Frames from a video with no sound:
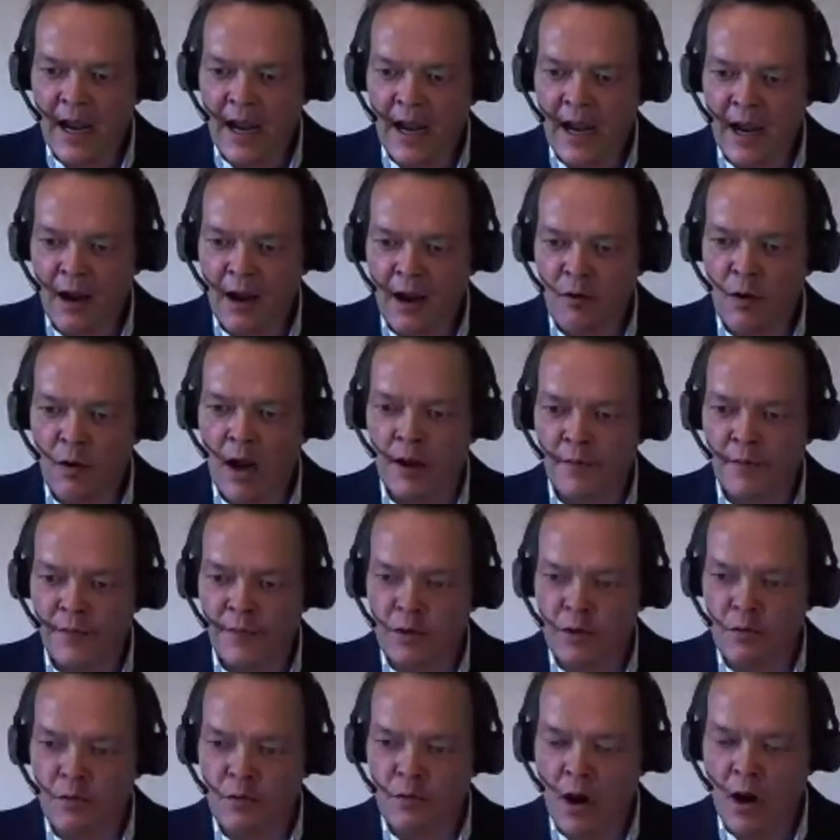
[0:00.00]
and how
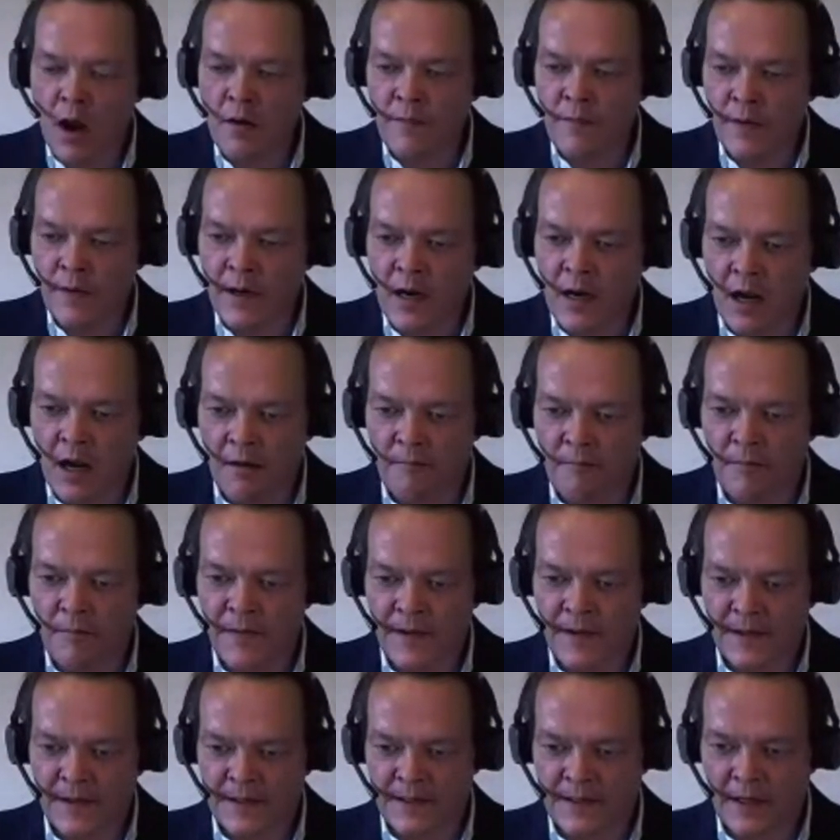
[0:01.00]
have you
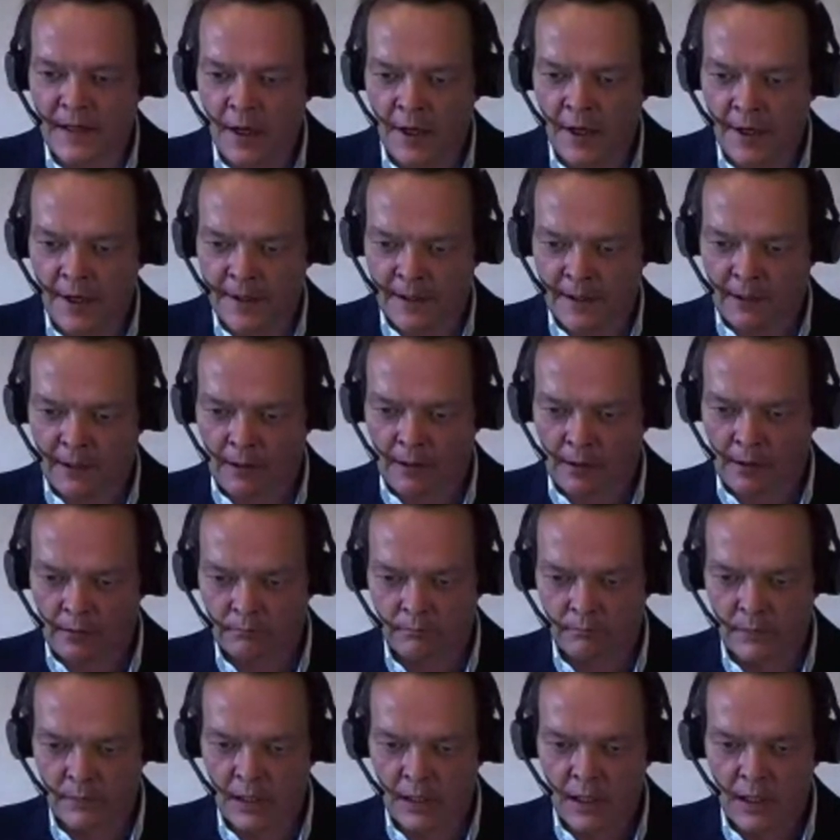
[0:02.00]
overcome this
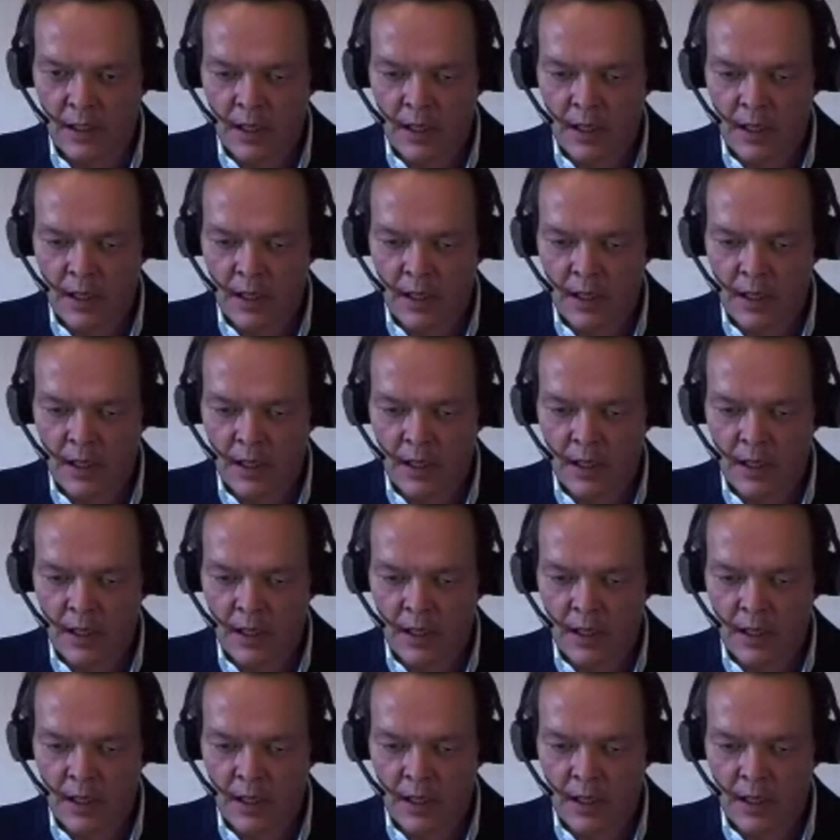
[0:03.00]
hurdle?